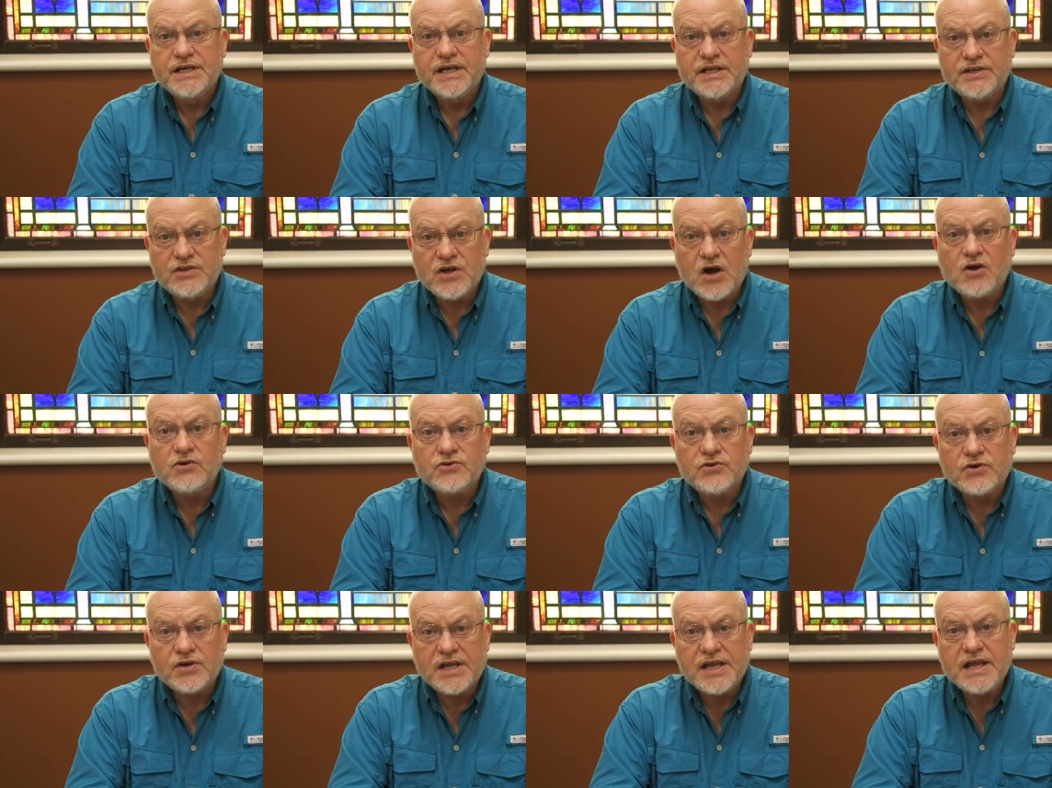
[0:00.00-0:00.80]
And
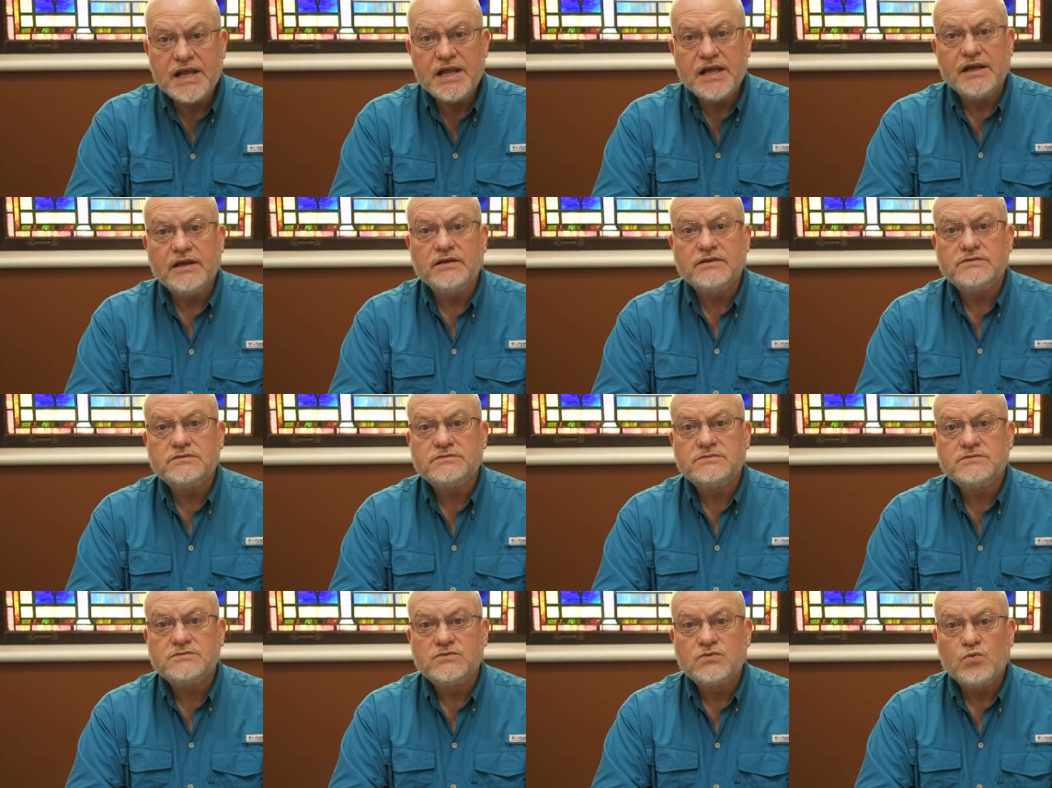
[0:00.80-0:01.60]
Dr. King
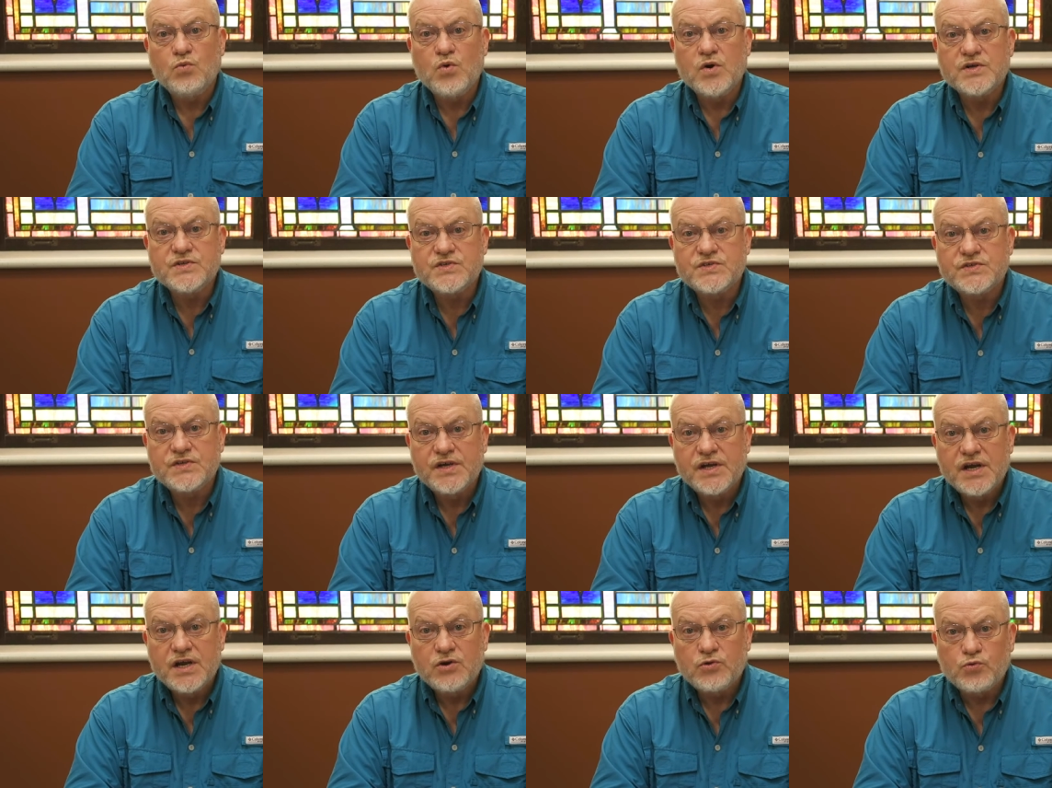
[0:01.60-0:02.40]

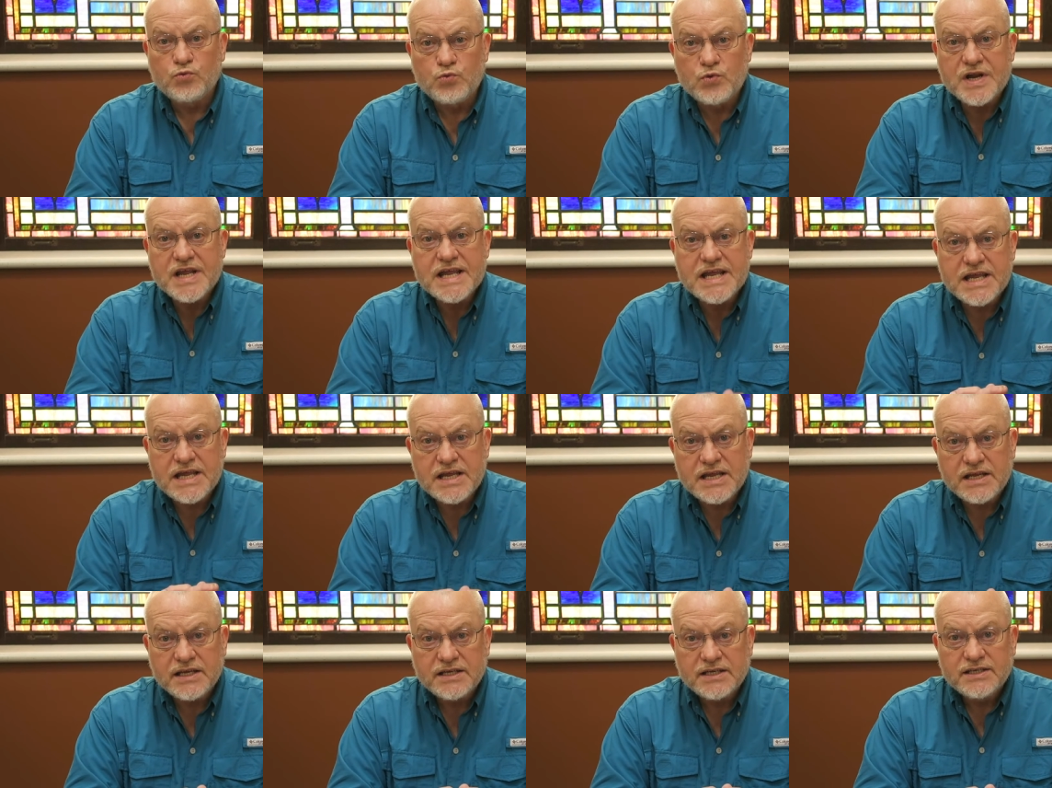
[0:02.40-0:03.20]
was
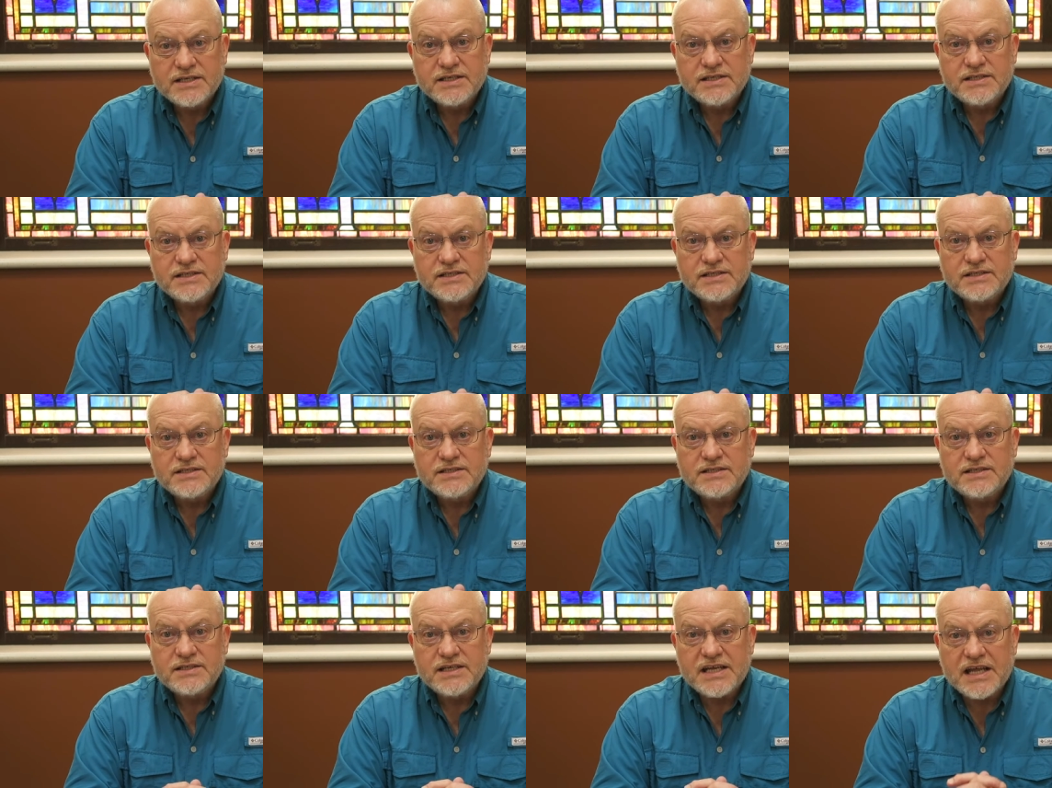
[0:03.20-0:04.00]

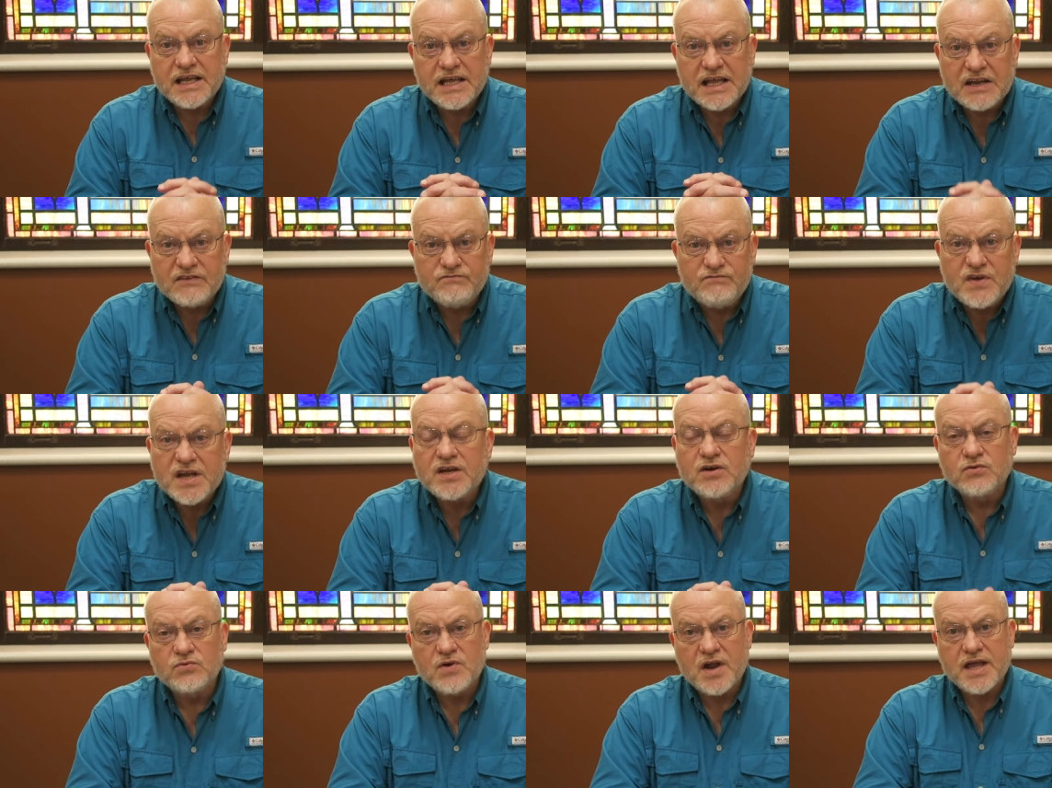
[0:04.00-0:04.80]

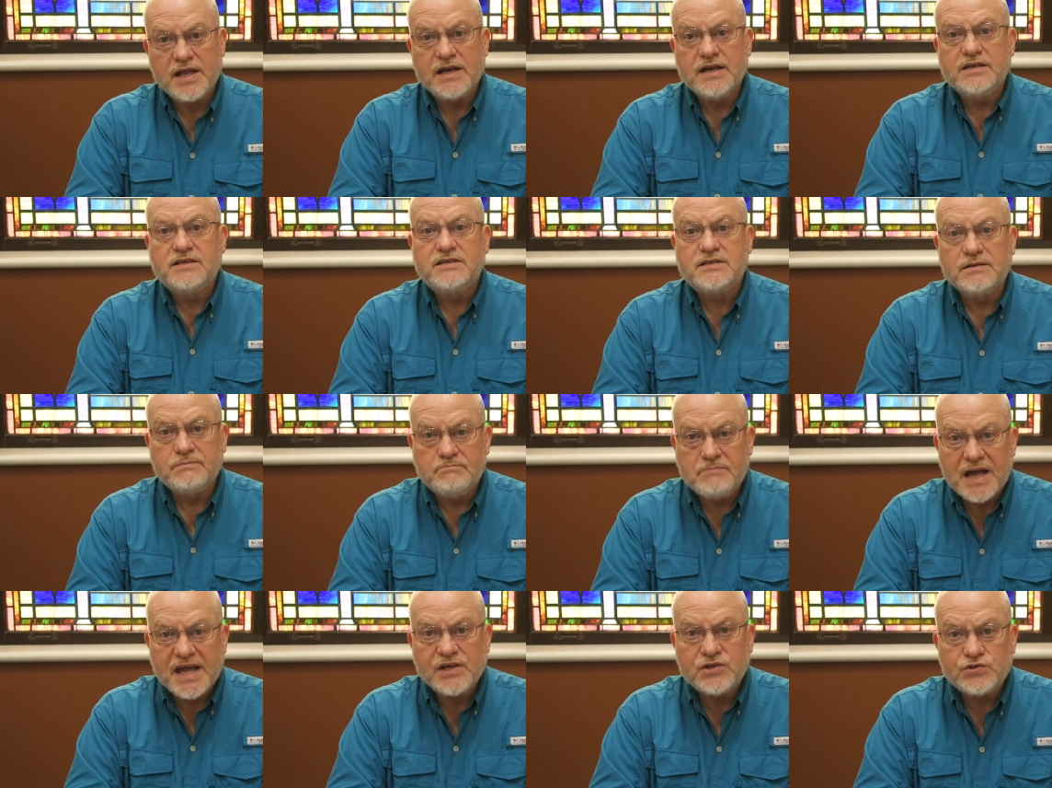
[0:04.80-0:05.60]
reinvigorated to
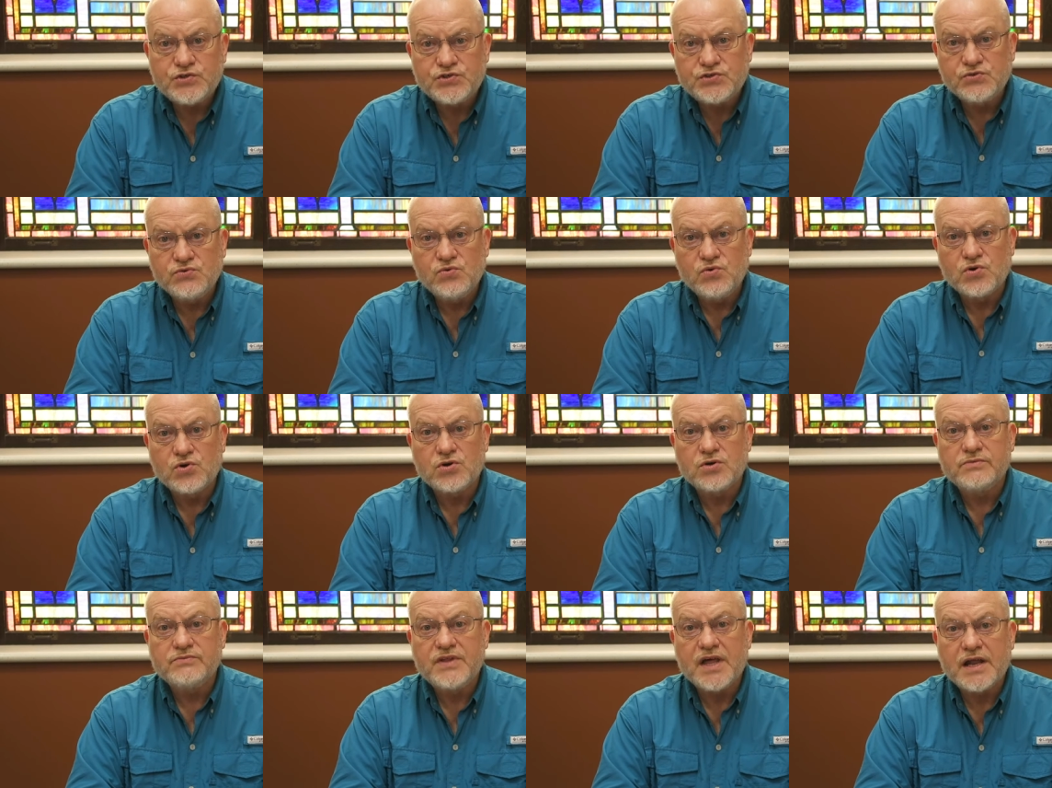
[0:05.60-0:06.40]
make
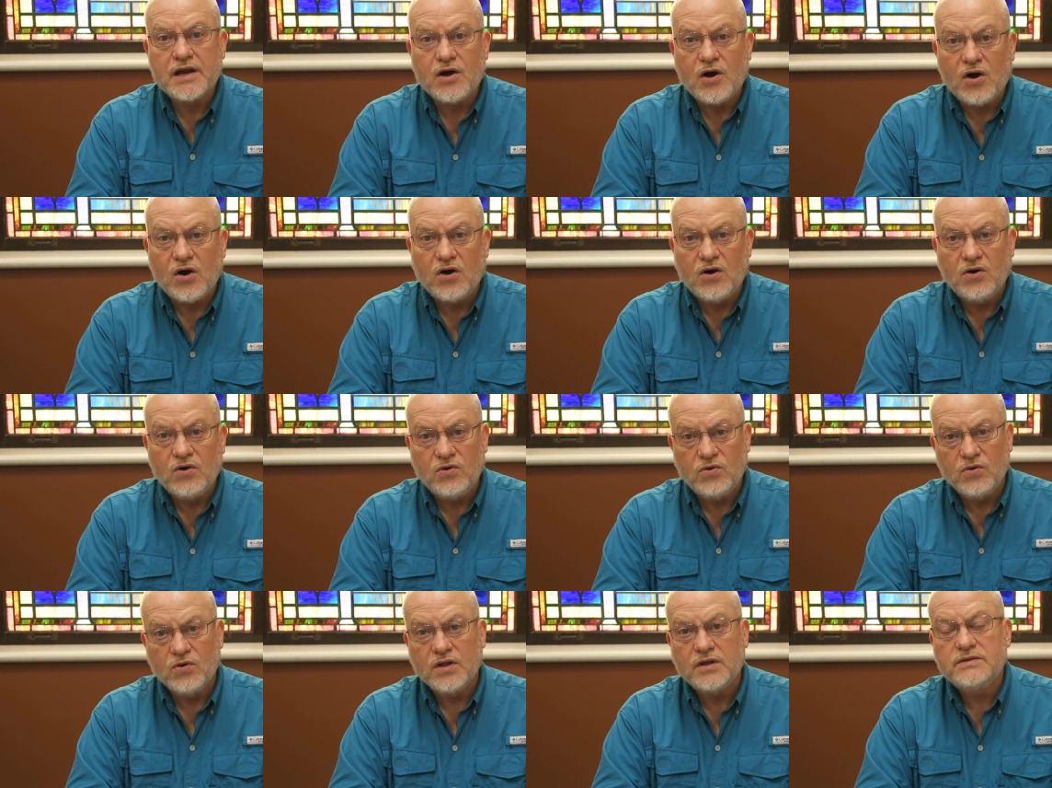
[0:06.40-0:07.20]
sure that
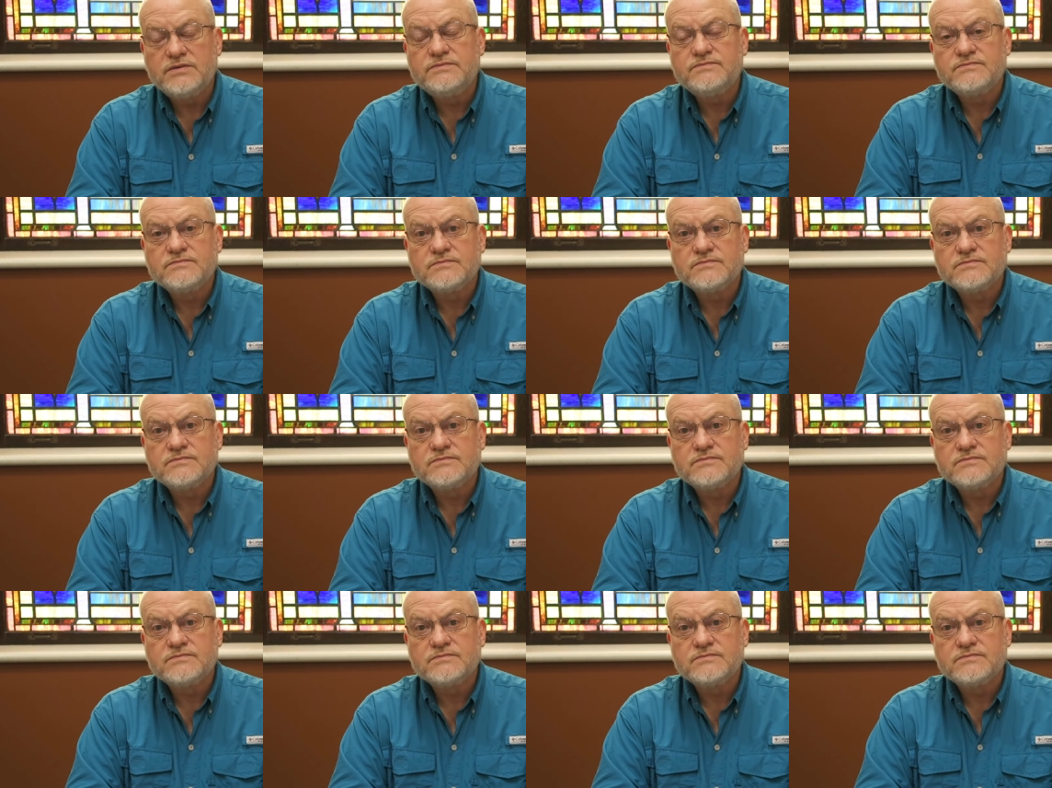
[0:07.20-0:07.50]
all